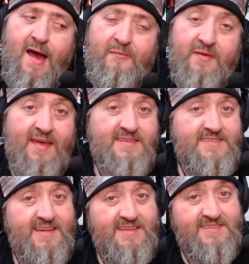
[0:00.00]
I'm
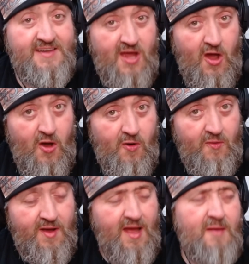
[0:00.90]
guessing it's a
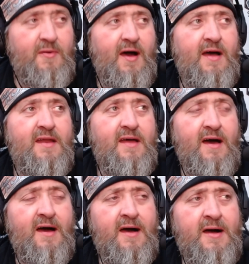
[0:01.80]
no. But
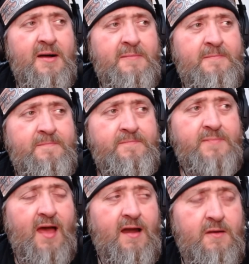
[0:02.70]
I
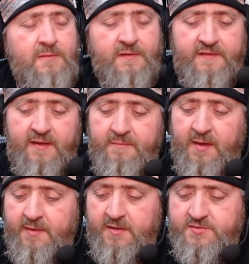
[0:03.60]
don't know. We'll see.
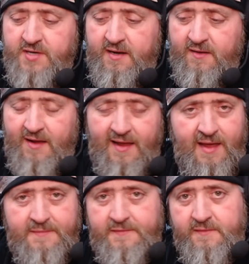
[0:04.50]
Maybe I'll try it out. I
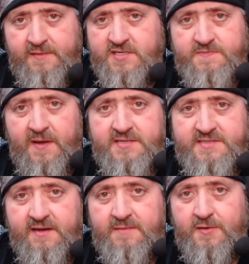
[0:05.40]
absolutely despise
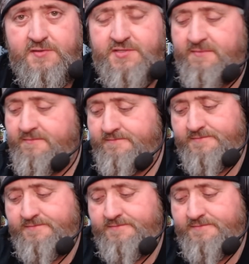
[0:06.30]
Dailymotion.